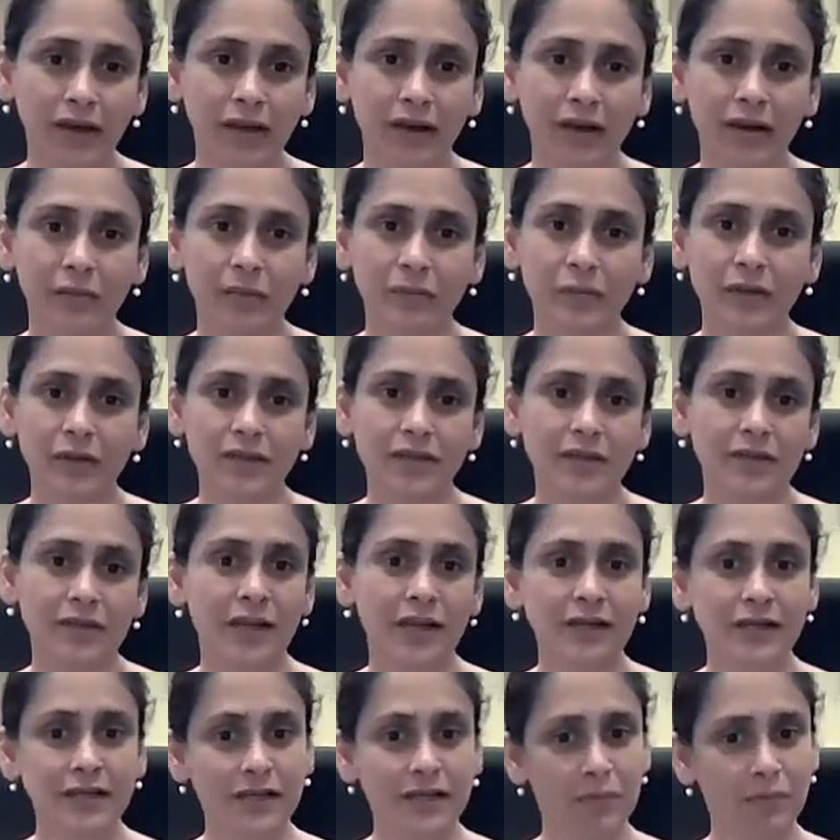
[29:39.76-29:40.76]
This is
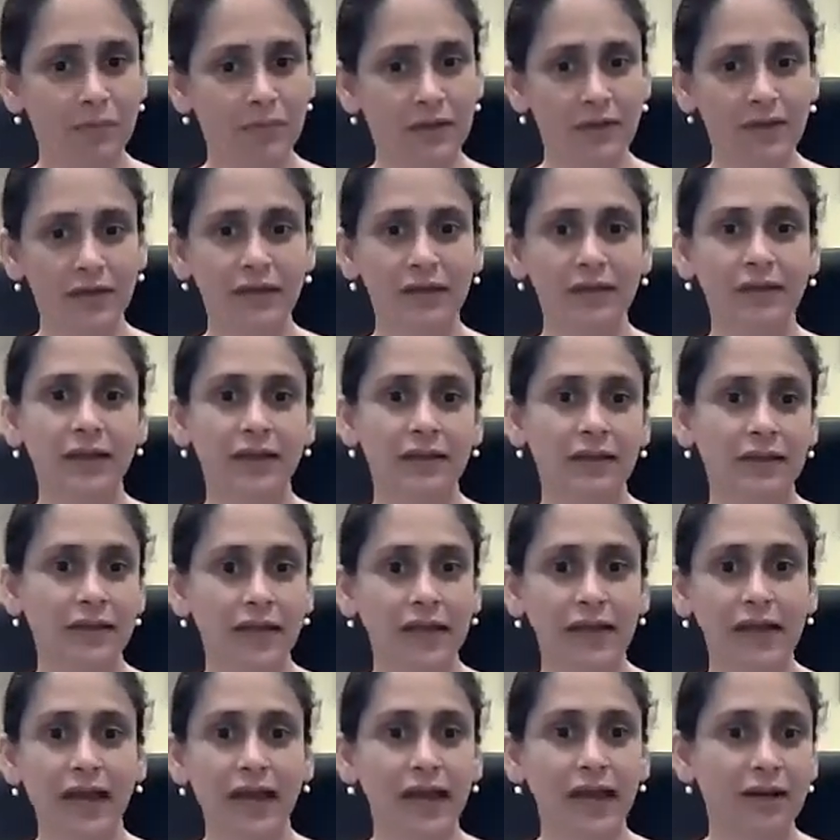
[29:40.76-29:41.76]
not something that they
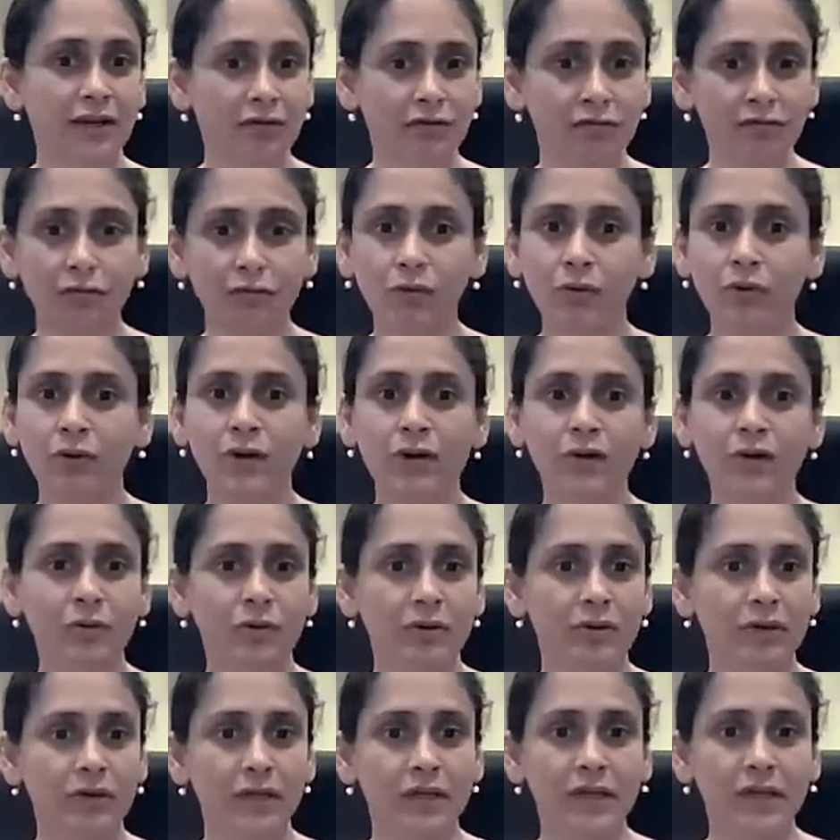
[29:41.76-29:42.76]
can't afford
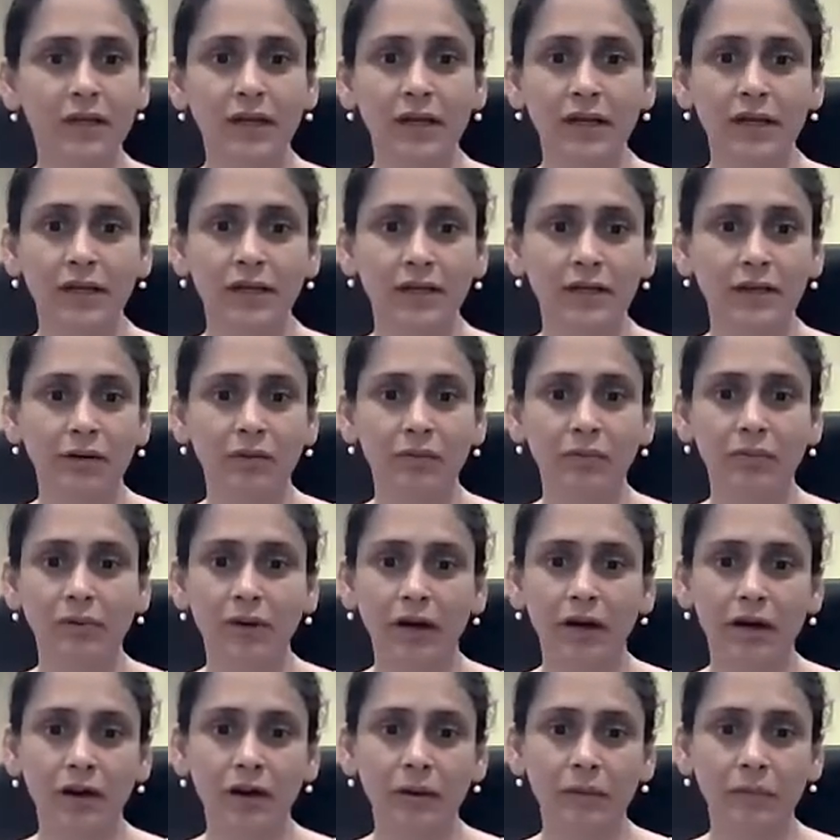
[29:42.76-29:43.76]
or,
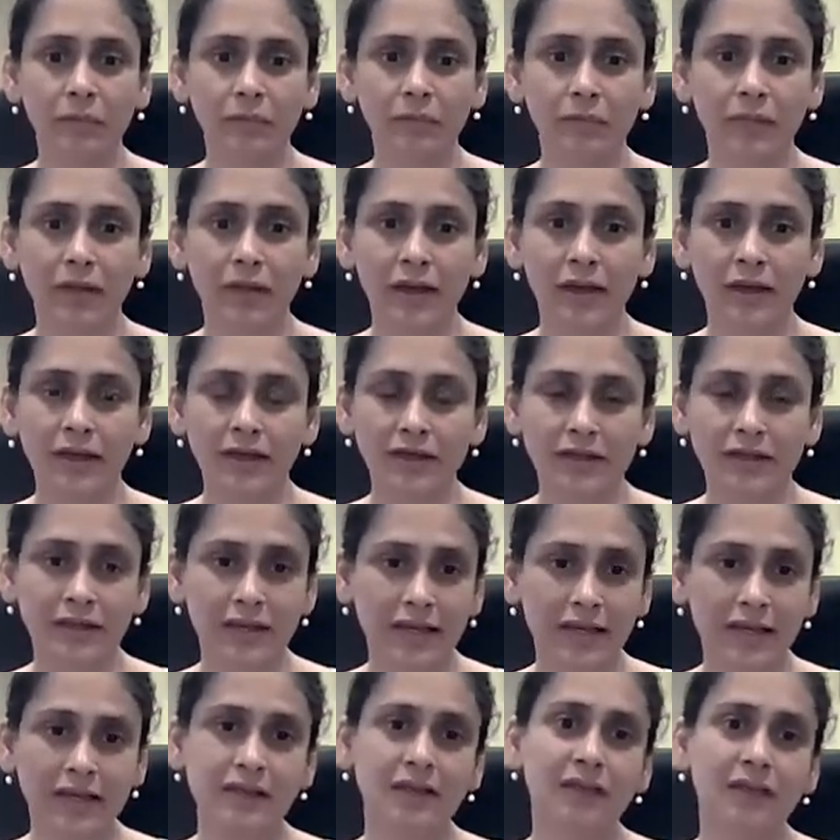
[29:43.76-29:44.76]
and it's
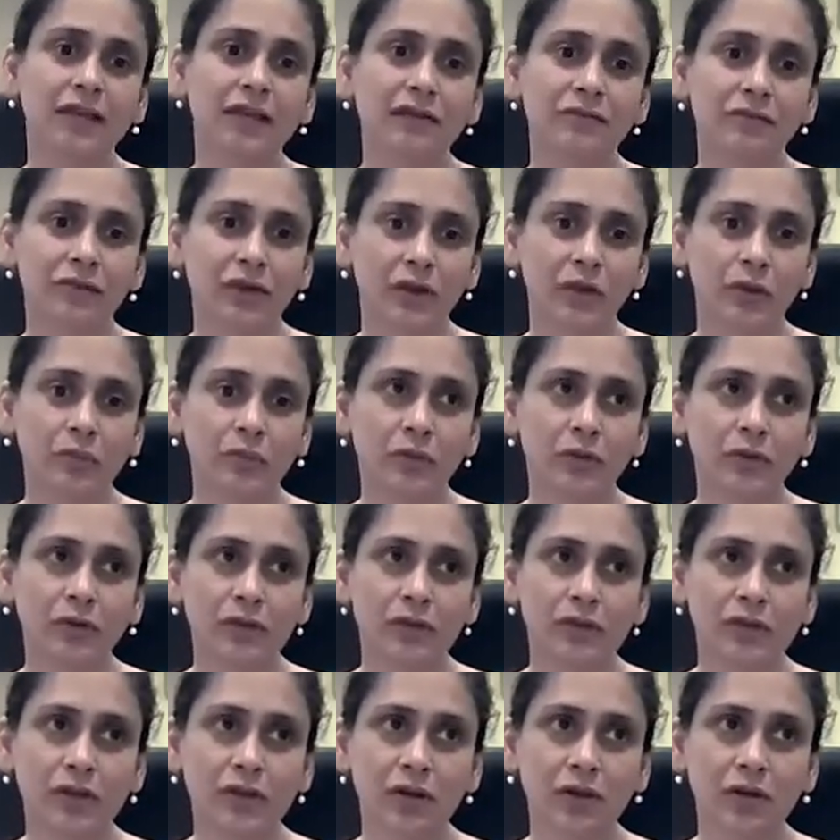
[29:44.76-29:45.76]
easily available.
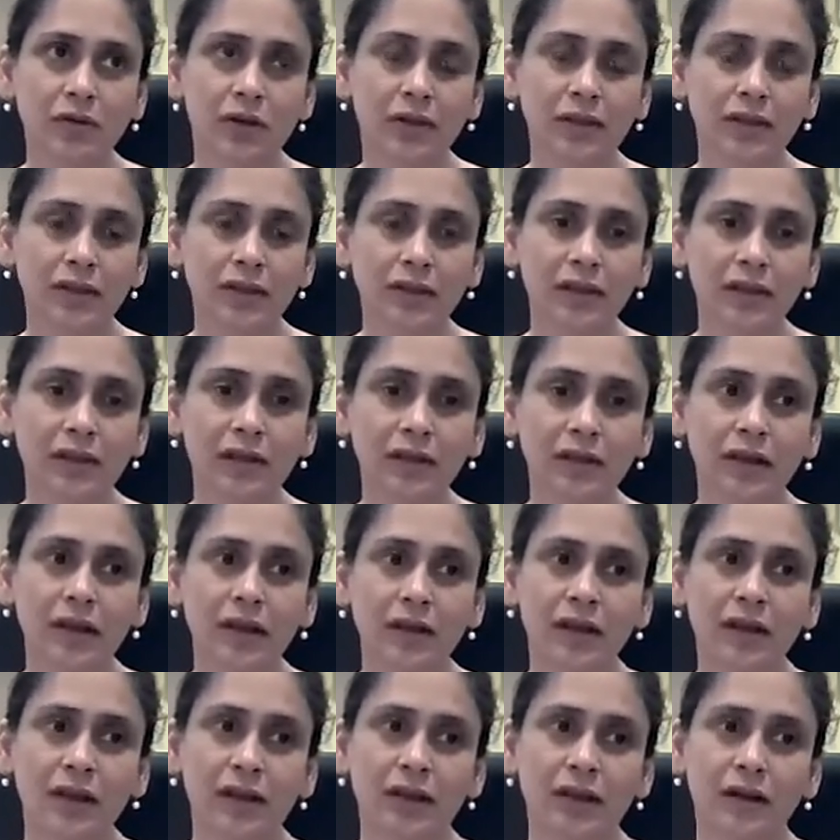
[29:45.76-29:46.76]
So I think
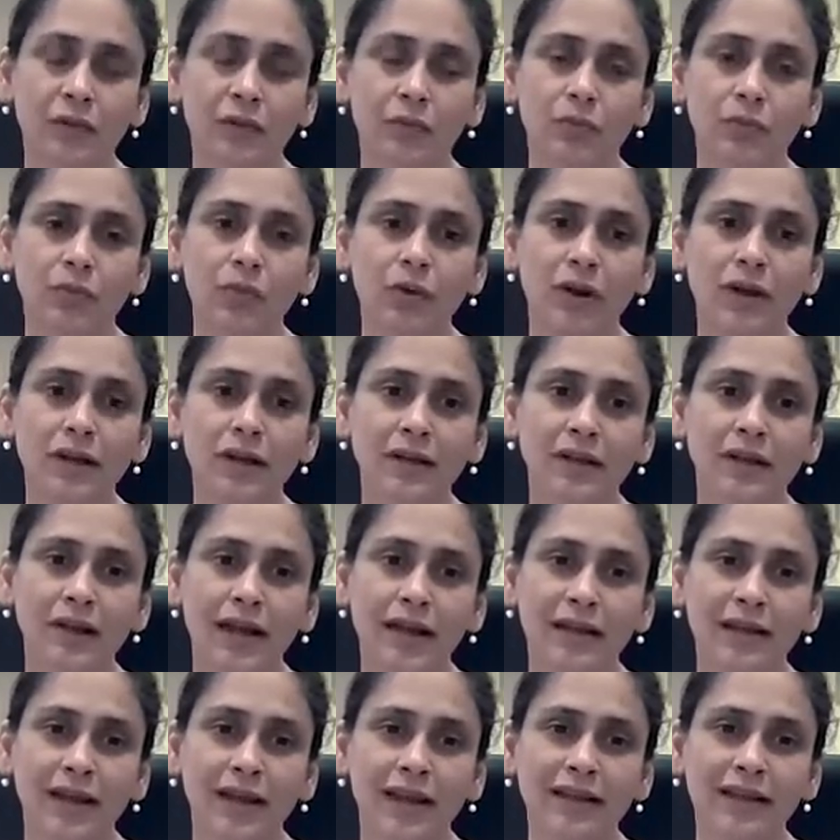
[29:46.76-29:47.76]

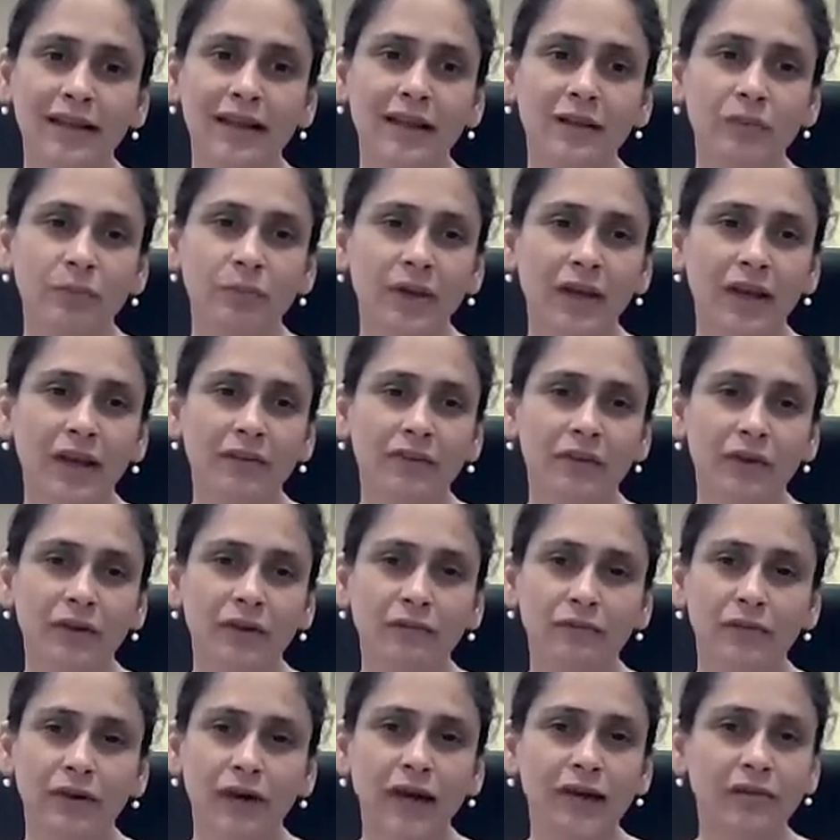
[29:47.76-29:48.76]
and then we have the
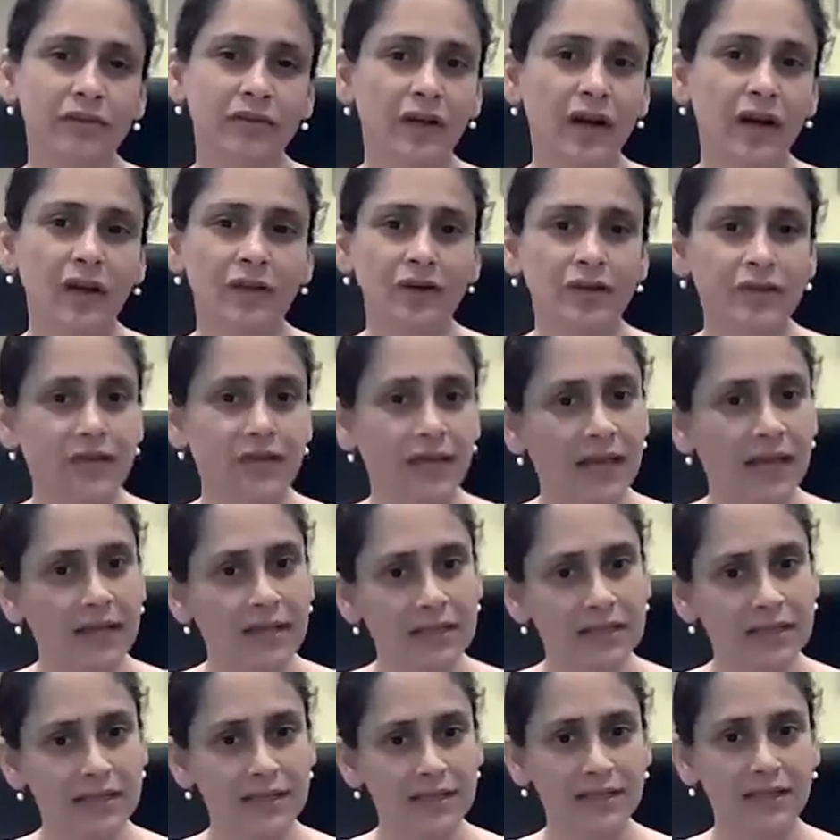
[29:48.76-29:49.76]
$5
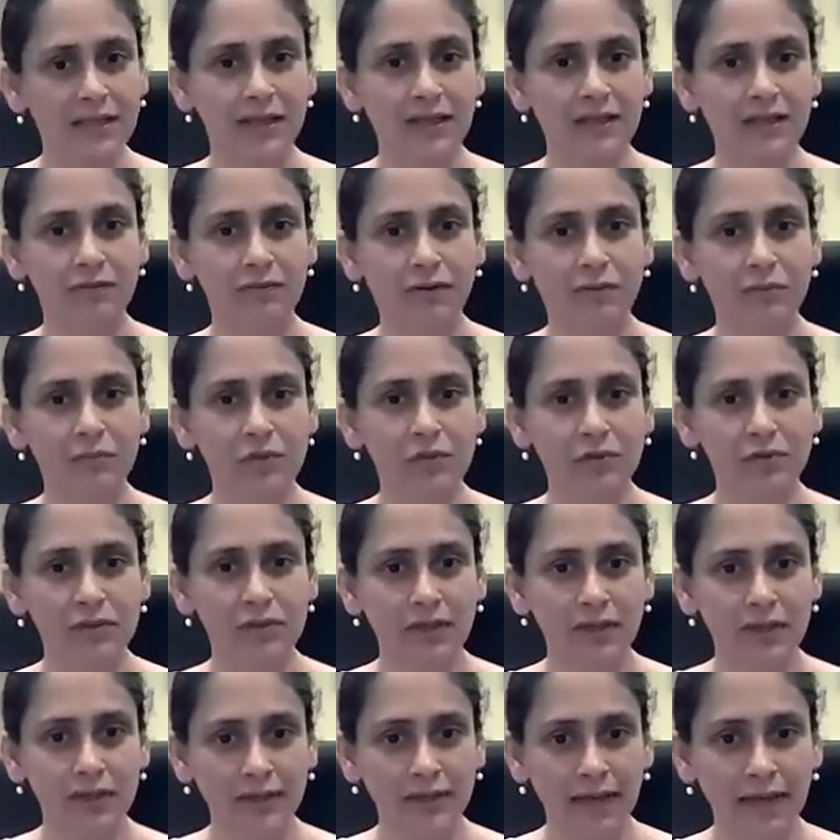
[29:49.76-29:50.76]
dates. That's from
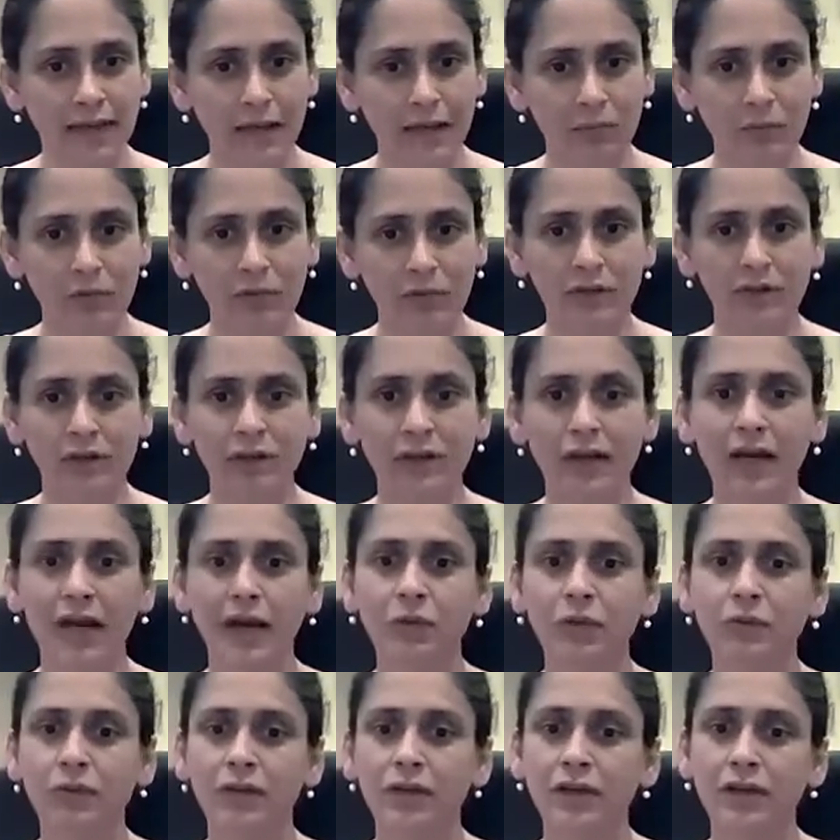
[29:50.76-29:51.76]
Julia Cameron.
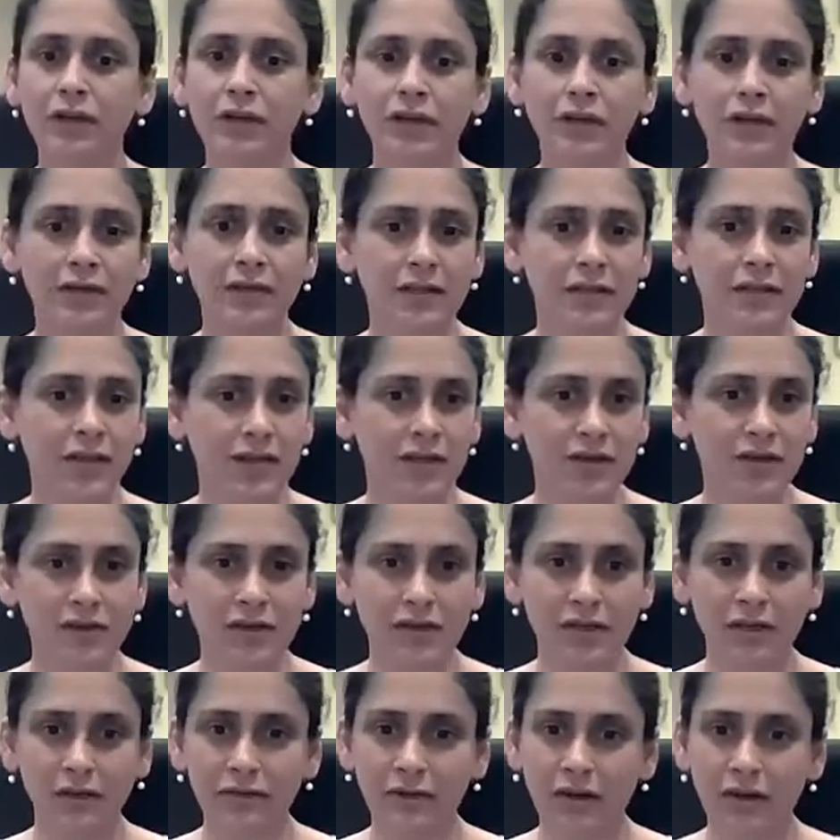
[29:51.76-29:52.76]
How are you going to take
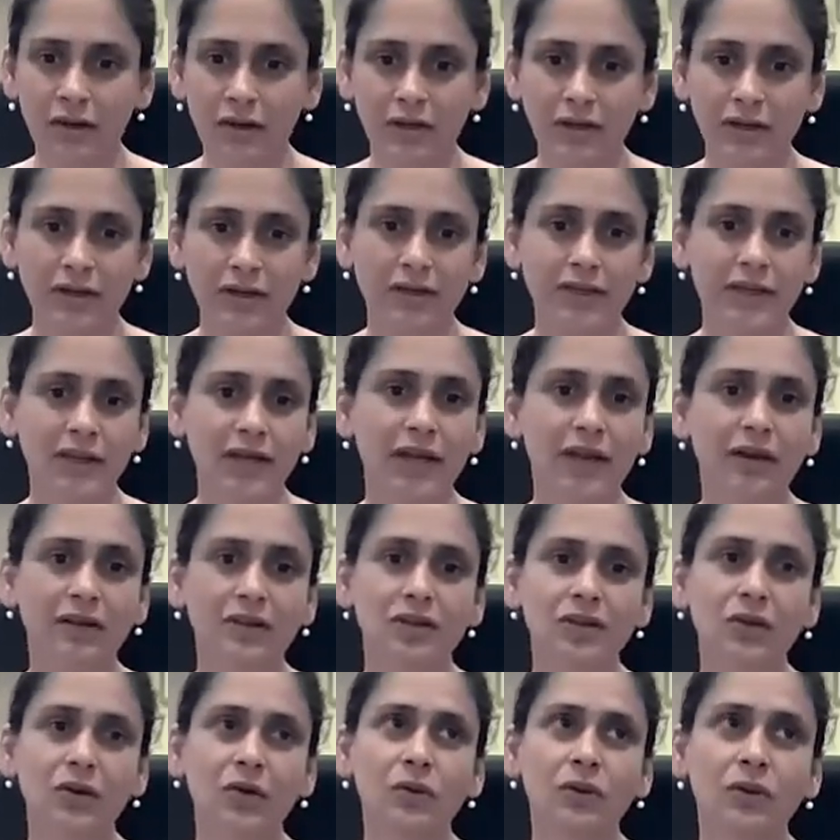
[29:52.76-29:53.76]
yourself out on a date?
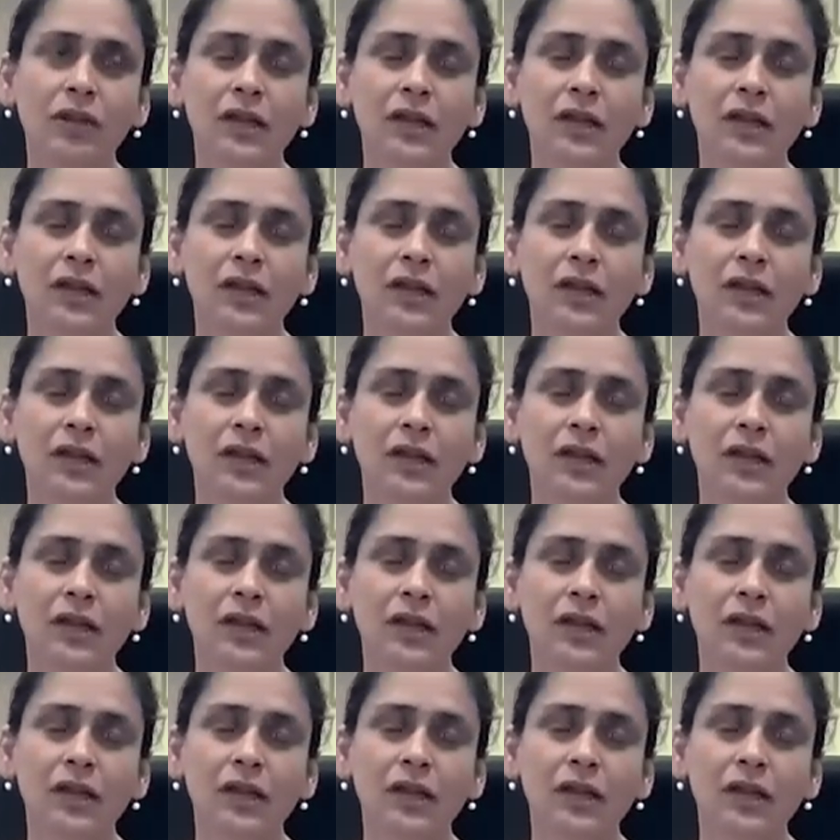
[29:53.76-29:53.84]
So